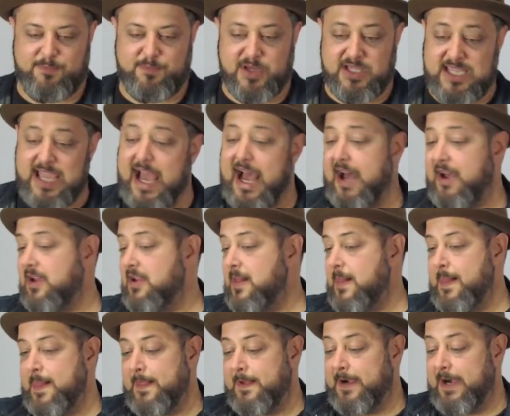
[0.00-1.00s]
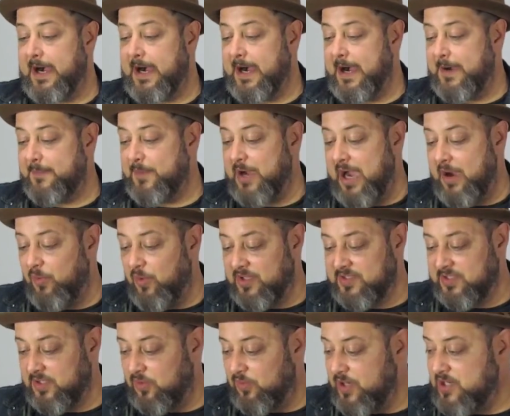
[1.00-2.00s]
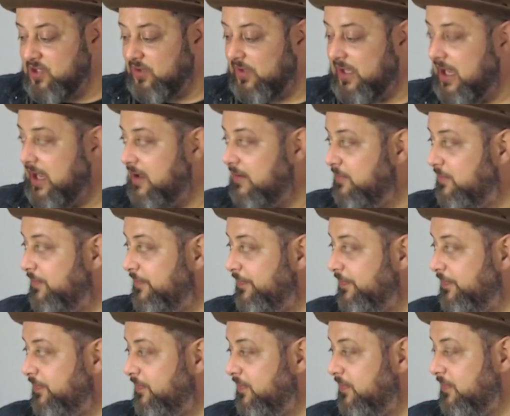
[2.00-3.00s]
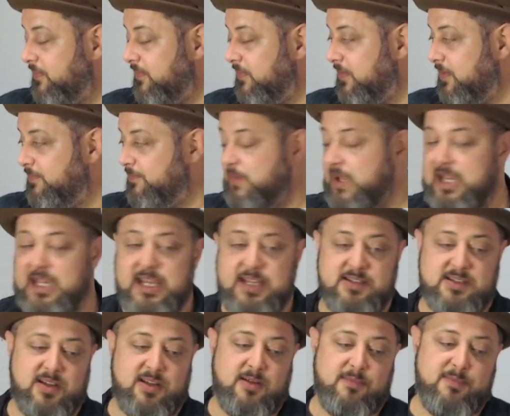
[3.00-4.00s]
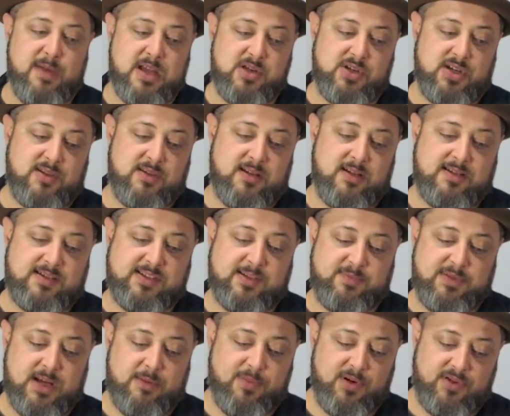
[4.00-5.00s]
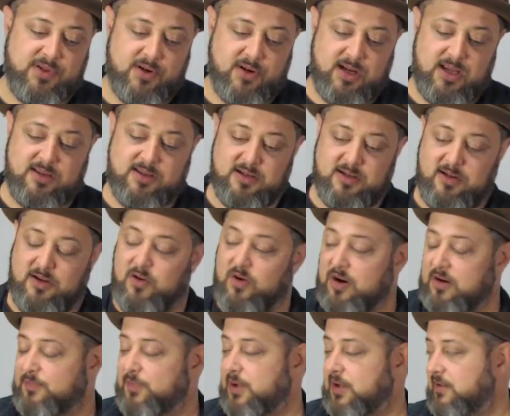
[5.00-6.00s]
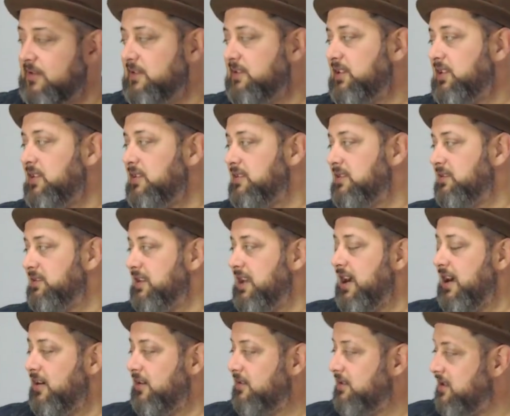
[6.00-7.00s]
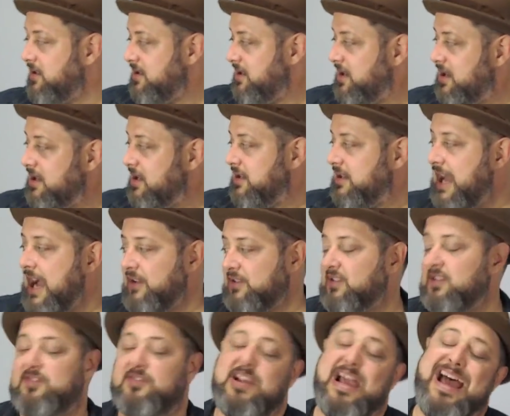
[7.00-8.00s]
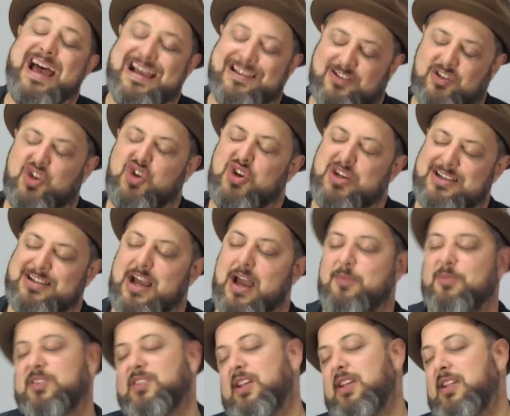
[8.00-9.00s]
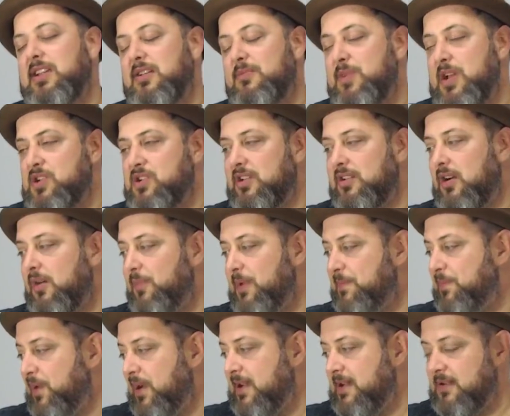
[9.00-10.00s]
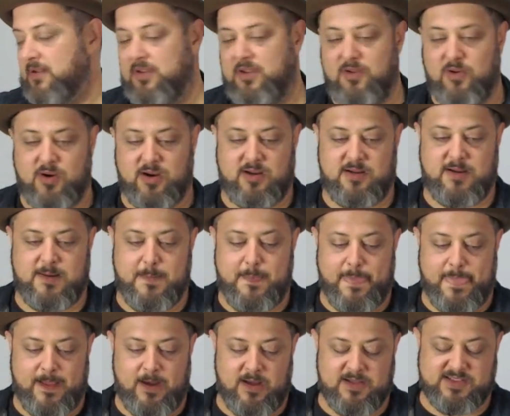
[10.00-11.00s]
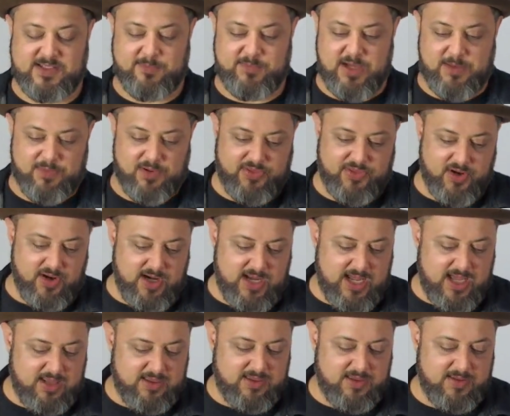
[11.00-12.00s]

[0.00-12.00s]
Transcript: But yeah, I wasn't originally meaning to mention the September 30th in New York, but as good as now. Now's as good a time as any to mention I'll be playing in New York on September 30th.